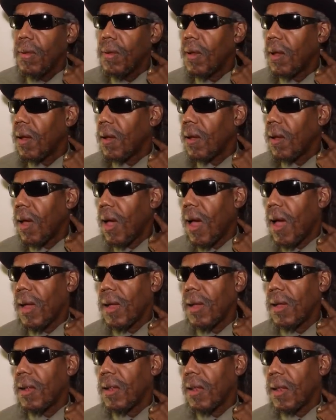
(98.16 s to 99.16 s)
Now, I
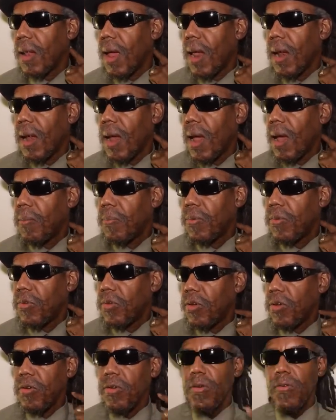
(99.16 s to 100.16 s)
get a lot of
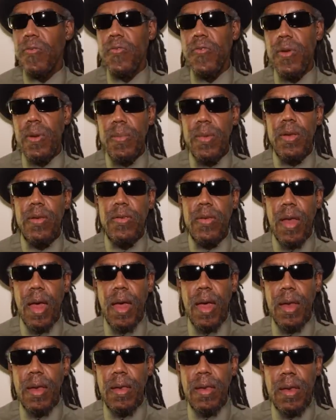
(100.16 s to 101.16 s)
opposition from this
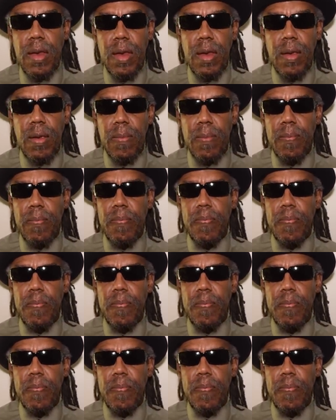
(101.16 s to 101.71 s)
idea